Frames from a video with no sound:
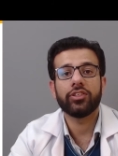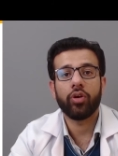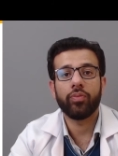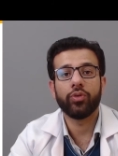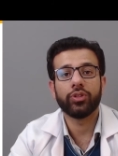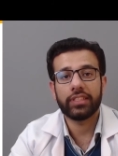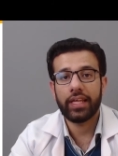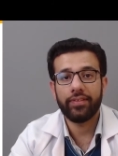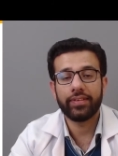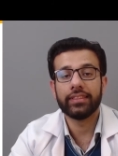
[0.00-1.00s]
hormones
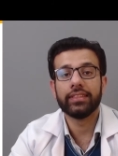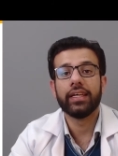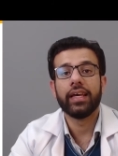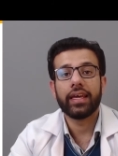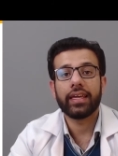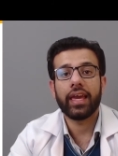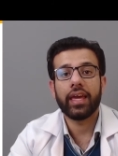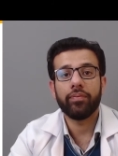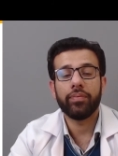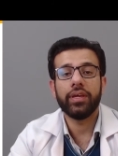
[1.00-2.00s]
levels
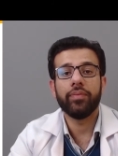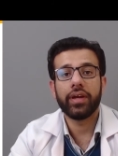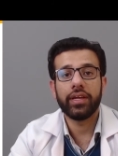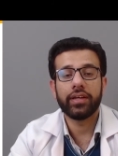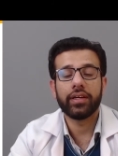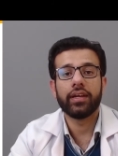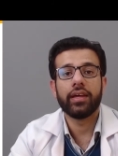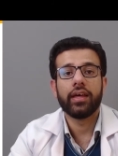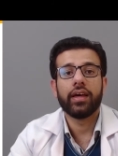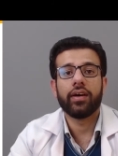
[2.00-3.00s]
can be
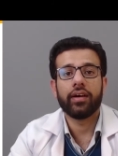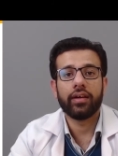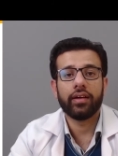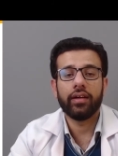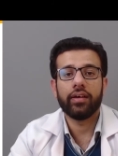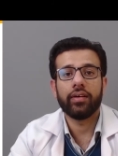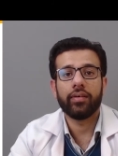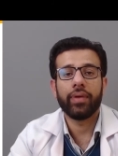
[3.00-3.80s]
measured uh,